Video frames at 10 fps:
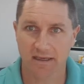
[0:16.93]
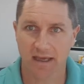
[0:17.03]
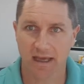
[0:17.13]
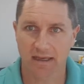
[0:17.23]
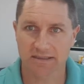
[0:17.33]

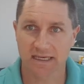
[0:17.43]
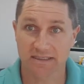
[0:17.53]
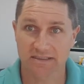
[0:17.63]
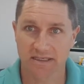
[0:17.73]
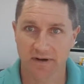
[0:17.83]
uh, day
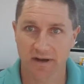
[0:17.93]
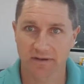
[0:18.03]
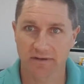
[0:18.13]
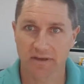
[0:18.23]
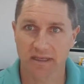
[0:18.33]

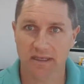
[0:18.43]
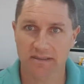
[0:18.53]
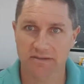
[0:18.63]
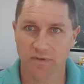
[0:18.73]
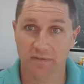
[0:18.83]
zero,
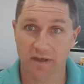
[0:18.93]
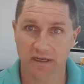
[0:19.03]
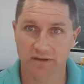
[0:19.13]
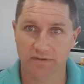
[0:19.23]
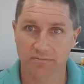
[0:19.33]
is where we're going